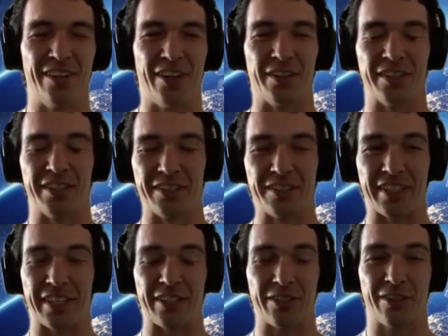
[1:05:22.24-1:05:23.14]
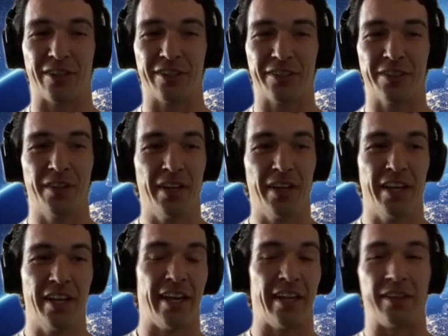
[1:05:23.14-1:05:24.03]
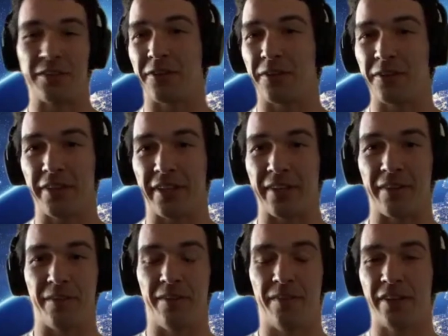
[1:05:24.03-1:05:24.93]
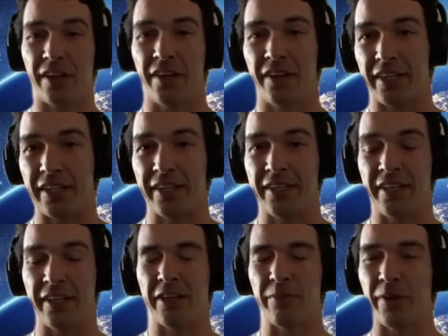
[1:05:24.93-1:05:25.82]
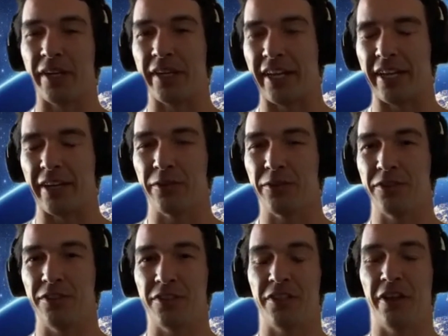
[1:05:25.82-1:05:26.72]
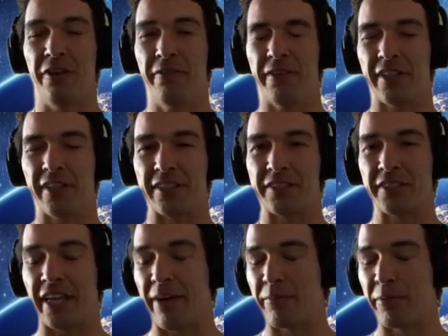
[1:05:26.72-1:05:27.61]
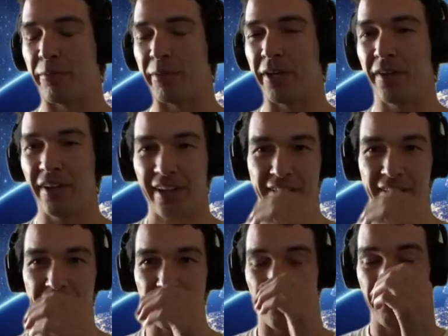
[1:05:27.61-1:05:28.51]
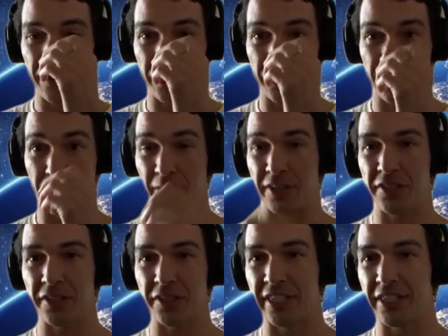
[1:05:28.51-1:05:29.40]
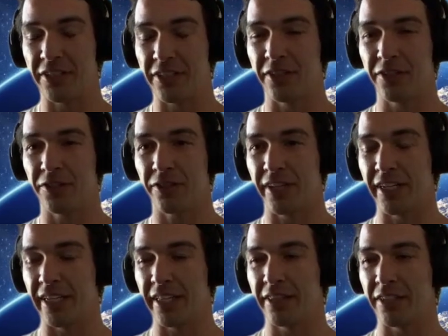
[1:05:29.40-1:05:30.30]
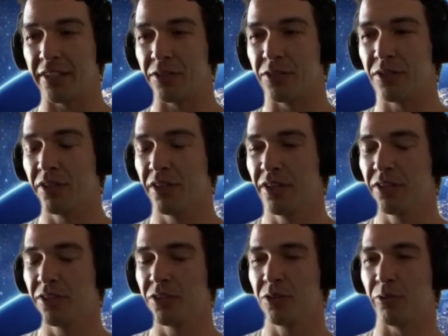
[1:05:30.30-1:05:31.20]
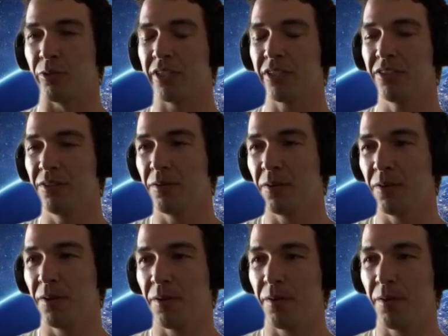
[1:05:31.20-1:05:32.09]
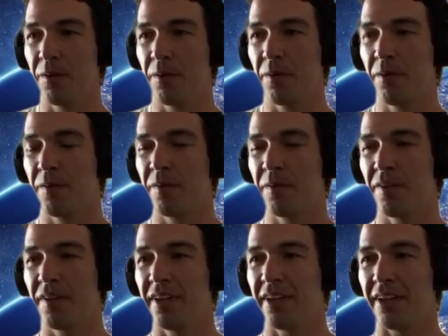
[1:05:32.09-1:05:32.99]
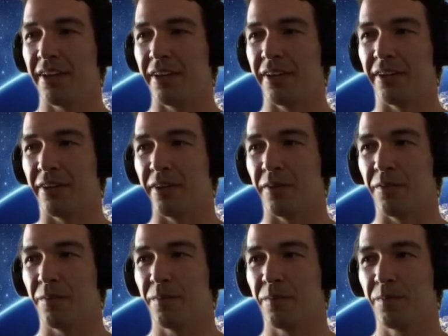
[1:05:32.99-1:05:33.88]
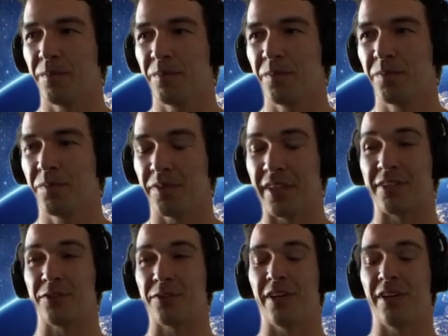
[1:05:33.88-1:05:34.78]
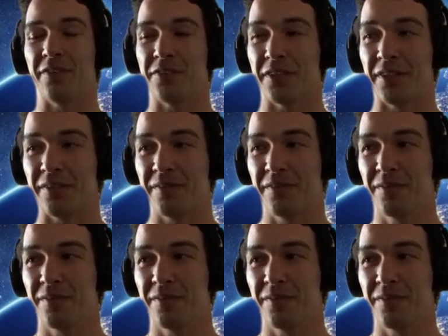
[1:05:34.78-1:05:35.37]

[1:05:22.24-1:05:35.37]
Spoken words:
All these sand sharks, and they start like kind of like kicking my ankles and stuff and like slapping me and stuff, just like wrestling each other, trying to get these squids. And that's what I was like,